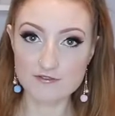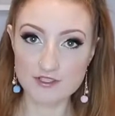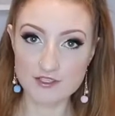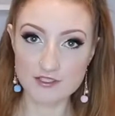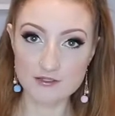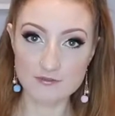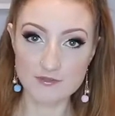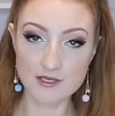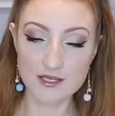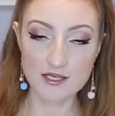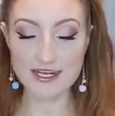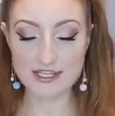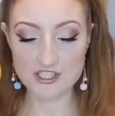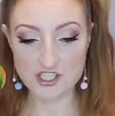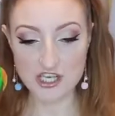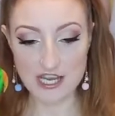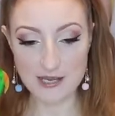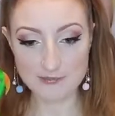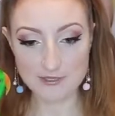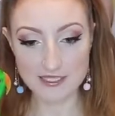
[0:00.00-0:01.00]
of them are
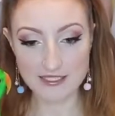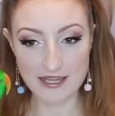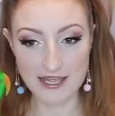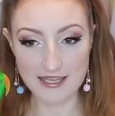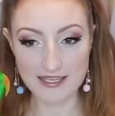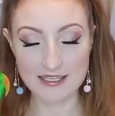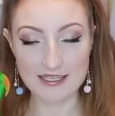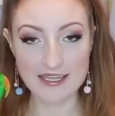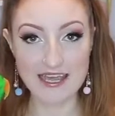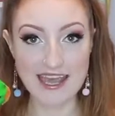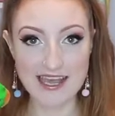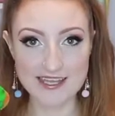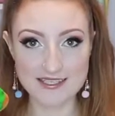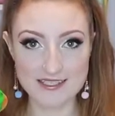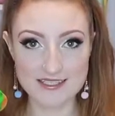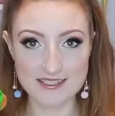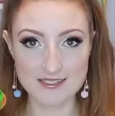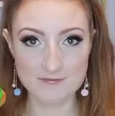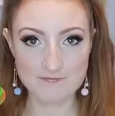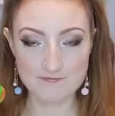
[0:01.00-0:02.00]
shaped like
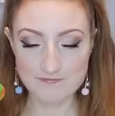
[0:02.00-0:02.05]
cats.